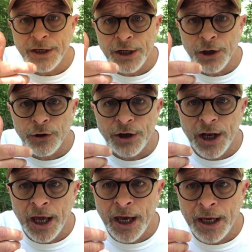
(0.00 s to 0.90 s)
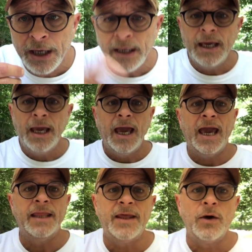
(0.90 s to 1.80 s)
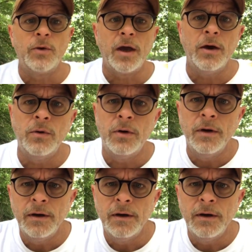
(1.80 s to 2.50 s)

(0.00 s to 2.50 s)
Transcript: here today, and they'll go